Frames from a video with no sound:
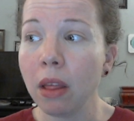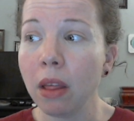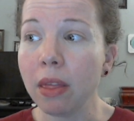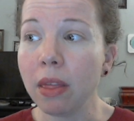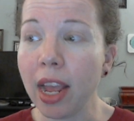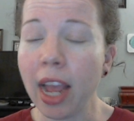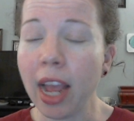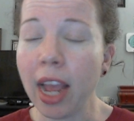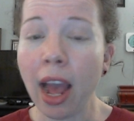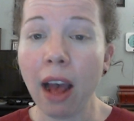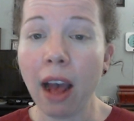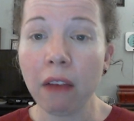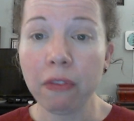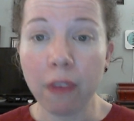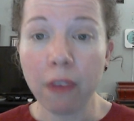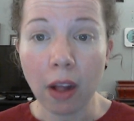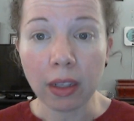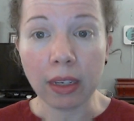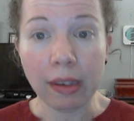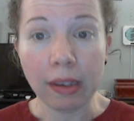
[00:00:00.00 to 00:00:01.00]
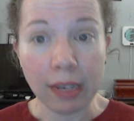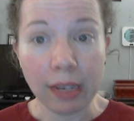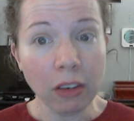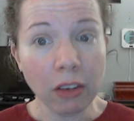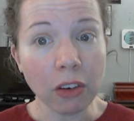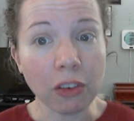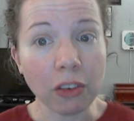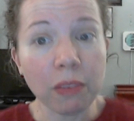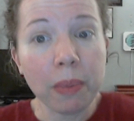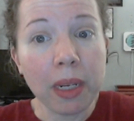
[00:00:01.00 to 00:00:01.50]
they have
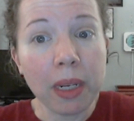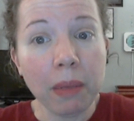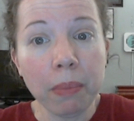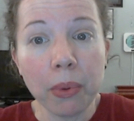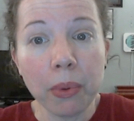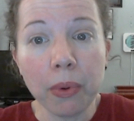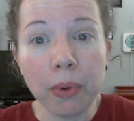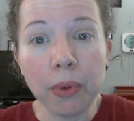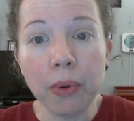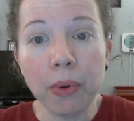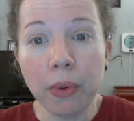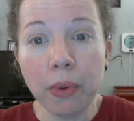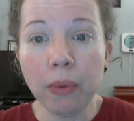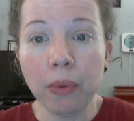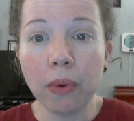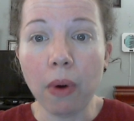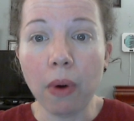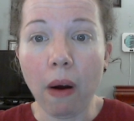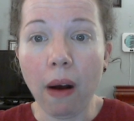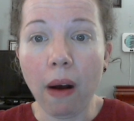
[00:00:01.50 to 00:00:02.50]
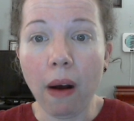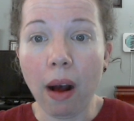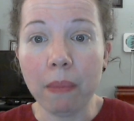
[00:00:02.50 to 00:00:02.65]
volunteers, people who